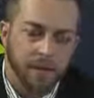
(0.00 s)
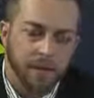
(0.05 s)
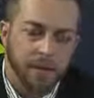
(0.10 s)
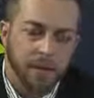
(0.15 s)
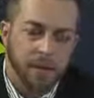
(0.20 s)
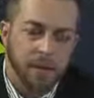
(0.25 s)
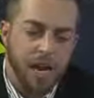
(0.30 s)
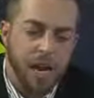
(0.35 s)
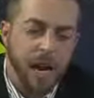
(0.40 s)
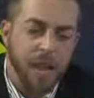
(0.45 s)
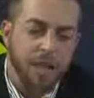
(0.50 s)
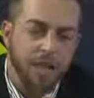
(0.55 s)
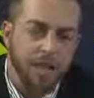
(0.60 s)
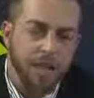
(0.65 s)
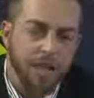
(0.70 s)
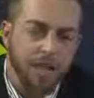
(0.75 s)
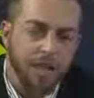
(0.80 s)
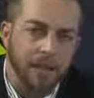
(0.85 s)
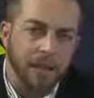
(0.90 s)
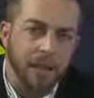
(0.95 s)
to not
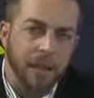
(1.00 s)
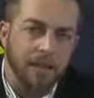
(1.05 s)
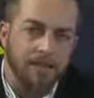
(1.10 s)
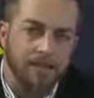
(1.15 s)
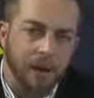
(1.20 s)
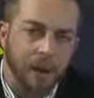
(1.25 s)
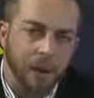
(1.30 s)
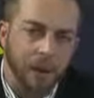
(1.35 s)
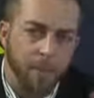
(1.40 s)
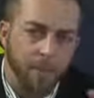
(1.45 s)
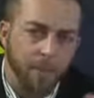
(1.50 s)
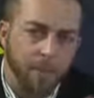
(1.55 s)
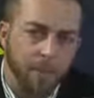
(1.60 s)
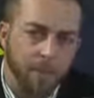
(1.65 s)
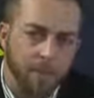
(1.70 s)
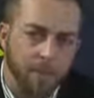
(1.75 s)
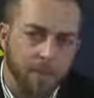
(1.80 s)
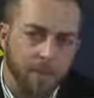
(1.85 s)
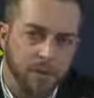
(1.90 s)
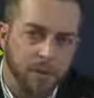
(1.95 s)
live up
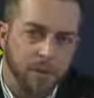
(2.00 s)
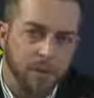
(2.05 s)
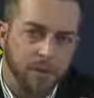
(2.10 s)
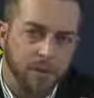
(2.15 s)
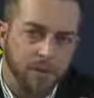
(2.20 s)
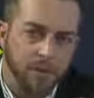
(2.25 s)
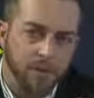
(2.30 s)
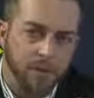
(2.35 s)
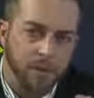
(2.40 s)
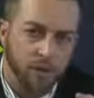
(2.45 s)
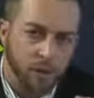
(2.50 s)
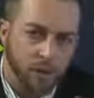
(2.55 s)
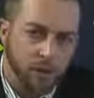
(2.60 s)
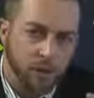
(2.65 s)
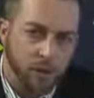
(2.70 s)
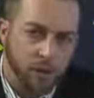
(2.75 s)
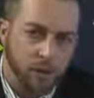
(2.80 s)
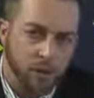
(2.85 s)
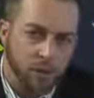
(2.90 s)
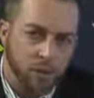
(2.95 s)
to
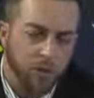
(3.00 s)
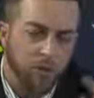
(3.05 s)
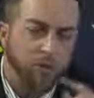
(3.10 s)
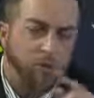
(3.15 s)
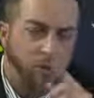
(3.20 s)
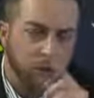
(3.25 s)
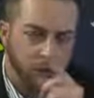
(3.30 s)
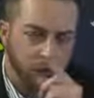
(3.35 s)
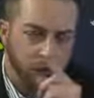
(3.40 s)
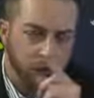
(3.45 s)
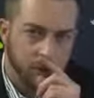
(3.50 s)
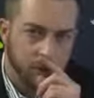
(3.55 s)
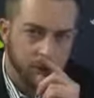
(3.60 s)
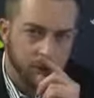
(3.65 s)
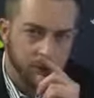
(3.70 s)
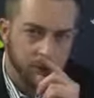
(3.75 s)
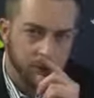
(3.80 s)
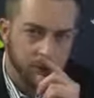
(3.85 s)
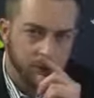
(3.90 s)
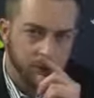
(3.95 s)
those conclusions
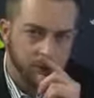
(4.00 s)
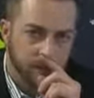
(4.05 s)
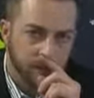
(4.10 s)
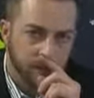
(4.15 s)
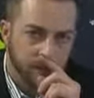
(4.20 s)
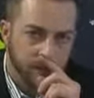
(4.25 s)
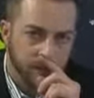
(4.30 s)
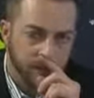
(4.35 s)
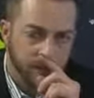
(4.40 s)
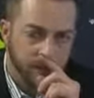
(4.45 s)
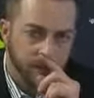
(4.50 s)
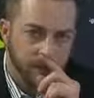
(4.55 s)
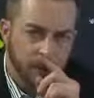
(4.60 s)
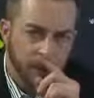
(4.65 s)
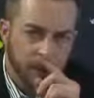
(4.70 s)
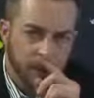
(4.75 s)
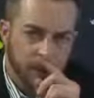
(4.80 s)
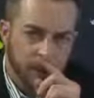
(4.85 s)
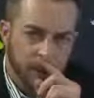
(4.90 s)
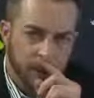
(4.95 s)

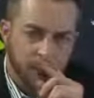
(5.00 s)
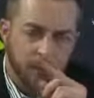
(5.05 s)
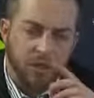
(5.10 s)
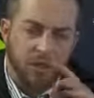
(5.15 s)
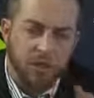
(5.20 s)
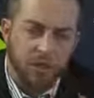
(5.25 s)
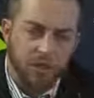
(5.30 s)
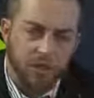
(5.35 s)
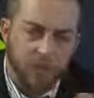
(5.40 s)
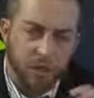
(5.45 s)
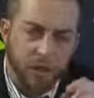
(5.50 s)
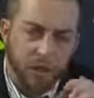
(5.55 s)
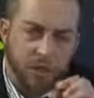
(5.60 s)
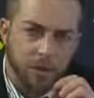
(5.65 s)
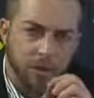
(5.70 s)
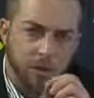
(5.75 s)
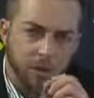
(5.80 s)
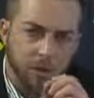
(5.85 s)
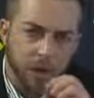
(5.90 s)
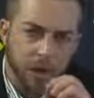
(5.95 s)
is to
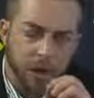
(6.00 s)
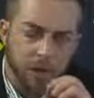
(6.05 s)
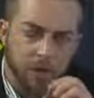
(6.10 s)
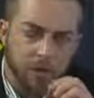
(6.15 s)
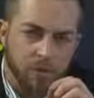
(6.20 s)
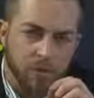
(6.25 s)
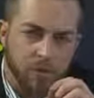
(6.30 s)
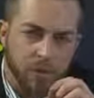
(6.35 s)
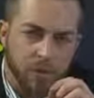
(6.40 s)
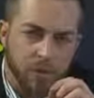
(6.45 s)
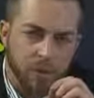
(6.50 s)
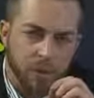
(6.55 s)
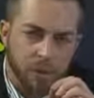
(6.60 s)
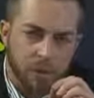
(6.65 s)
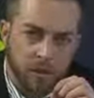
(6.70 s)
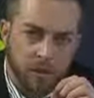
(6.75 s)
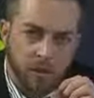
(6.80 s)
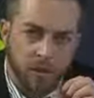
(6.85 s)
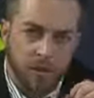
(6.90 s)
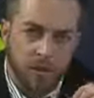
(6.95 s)
subject yourself
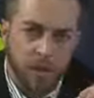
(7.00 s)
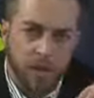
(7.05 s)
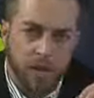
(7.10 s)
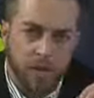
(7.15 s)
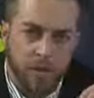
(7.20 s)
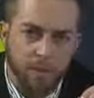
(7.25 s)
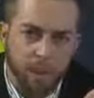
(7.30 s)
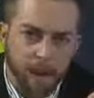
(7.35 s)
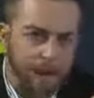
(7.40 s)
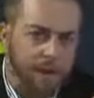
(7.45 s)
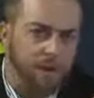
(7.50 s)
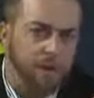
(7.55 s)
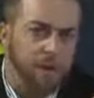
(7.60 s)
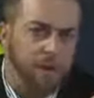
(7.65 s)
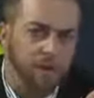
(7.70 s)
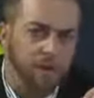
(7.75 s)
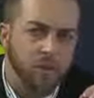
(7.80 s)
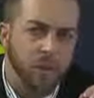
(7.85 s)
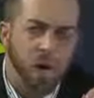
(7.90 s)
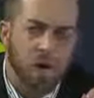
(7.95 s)
to the great
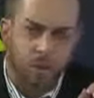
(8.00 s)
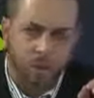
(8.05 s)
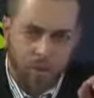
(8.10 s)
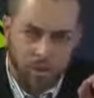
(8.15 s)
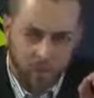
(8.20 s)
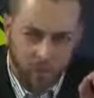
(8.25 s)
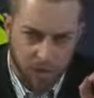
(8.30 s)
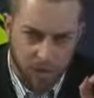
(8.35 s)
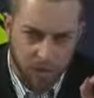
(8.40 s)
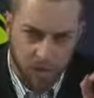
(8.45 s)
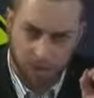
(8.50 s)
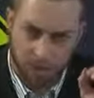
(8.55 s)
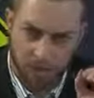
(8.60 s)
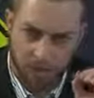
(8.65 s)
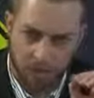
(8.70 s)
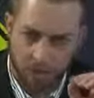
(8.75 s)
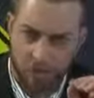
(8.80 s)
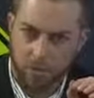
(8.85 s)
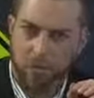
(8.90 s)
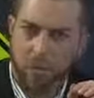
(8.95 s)
pain of cognitive
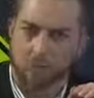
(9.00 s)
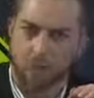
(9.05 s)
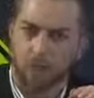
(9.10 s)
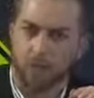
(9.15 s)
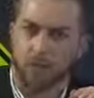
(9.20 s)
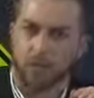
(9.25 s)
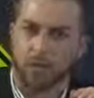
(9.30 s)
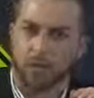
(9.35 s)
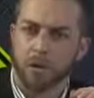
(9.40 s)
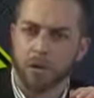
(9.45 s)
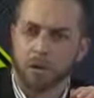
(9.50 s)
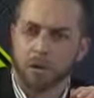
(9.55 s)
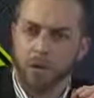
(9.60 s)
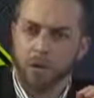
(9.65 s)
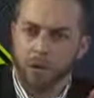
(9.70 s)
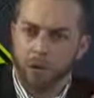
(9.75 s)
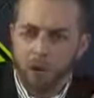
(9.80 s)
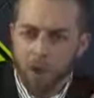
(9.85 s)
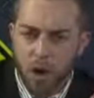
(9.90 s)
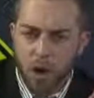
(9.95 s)
dissonance
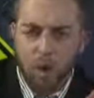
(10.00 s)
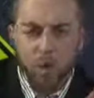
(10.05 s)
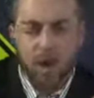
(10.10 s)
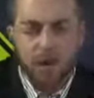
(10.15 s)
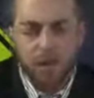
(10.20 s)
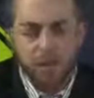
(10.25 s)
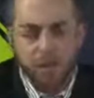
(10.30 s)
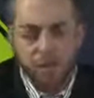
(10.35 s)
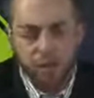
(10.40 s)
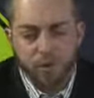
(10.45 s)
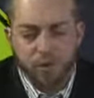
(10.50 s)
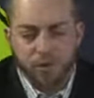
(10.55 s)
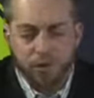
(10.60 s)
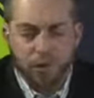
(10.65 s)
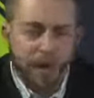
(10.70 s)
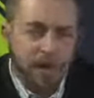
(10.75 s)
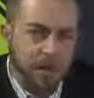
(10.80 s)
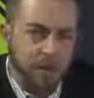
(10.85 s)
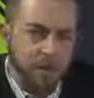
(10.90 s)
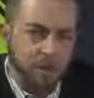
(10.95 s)
for knowing that you
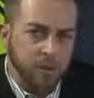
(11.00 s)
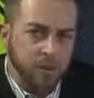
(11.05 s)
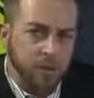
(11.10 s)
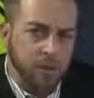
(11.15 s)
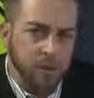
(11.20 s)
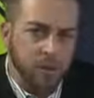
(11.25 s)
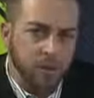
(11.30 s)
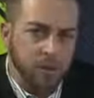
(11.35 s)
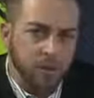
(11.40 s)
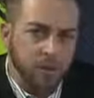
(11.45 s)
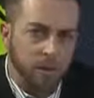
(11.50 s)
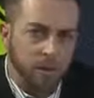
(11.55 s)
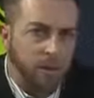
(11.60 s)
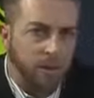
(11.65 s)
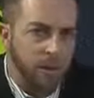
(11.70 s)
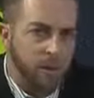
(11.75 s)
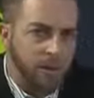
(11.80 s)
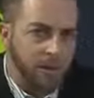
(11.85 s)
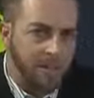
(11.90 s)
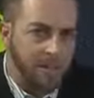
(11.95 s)
faced
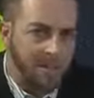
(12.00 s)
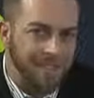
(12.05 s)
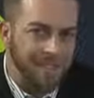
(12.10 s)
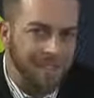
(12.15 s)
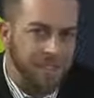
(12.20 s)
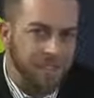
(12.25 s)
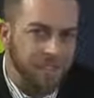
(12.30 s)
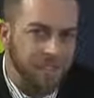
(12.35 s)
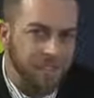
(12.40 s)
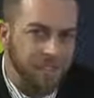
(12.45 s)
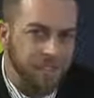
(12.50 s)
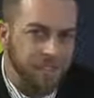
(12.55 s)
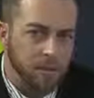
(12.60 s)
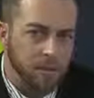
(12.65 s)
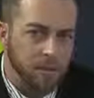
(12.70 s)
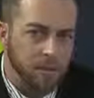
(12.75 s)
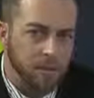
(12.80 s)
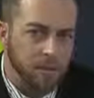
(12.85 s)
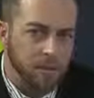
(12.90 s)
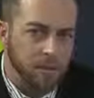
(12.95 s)
this deceit,
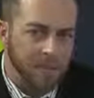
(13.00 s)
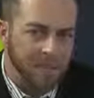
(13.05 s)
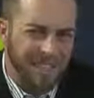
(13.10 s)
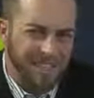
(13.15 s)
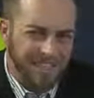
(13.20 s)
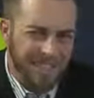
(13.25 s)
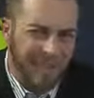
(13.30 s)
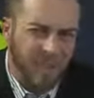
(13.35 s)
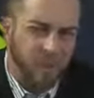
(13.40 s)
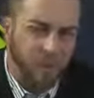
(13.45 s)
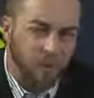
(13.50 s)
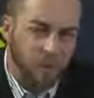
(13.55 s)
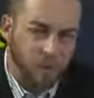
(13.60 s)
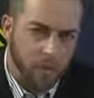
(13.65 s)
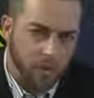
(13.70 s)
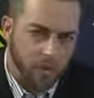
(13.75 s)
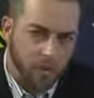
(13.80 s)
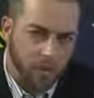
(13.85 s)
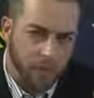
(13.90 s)
this evil,